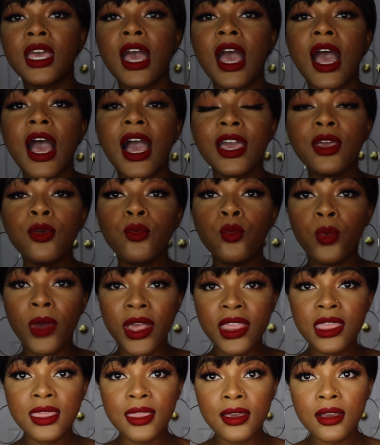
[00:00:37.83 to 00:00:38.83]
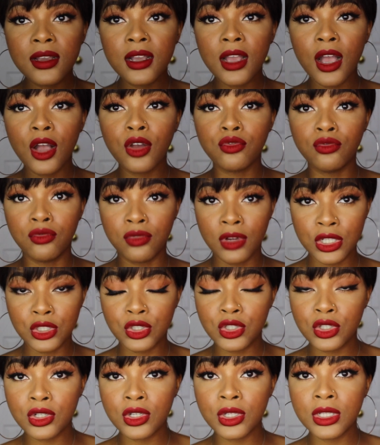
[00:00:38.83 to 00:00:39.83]
I went there
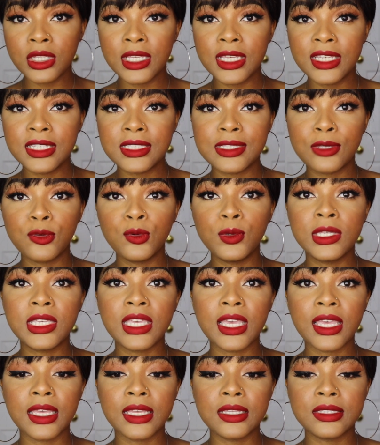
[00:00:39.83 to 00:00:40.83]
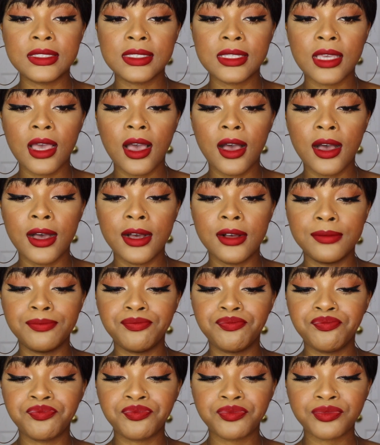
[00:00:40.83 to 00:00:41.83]
originally to get
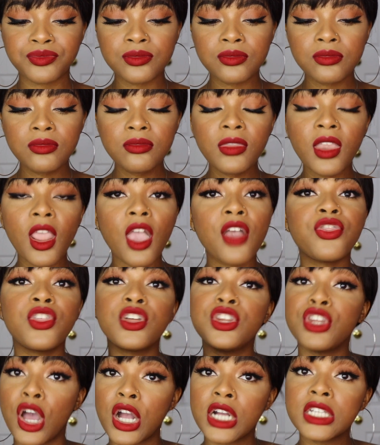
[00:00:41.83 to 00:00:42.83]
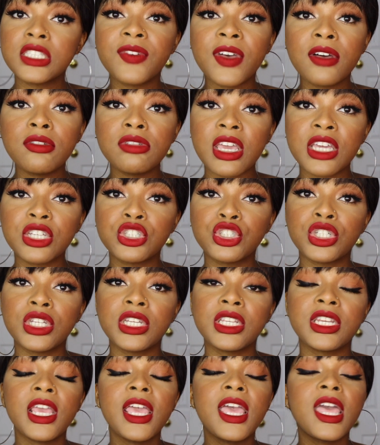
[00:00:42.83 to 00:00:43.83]
the Nars
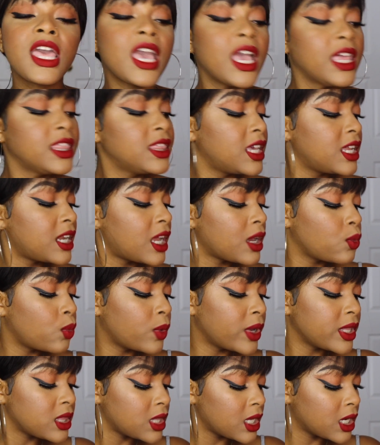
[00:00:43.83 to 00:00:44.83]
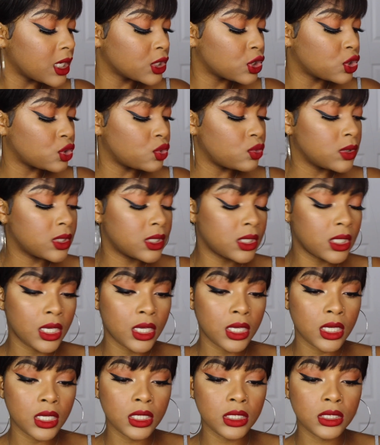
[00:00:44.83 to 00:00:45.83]
foundation, and then I went there to
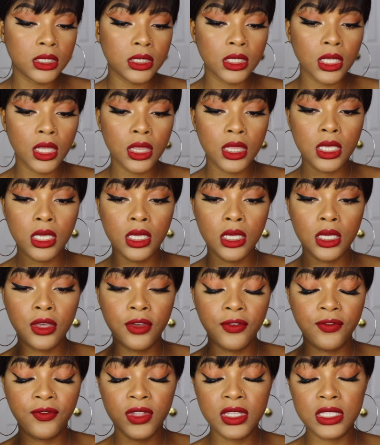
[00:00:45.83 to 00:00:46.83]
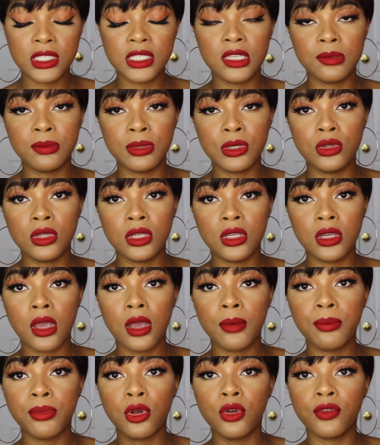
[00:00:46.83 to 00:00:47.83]
get the Fenty Beauty
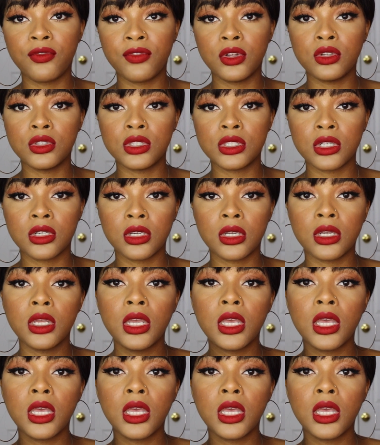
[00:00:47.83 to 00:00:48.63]
Pro Filter.